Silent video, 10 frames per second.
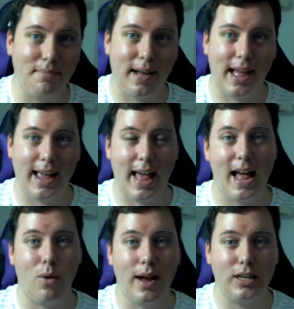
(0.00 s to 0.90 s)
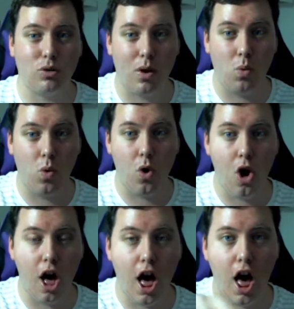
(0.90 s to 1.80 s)
my weight just went,
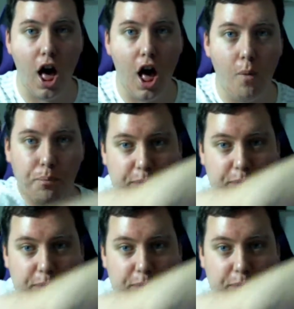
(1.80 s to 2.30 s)
whoa,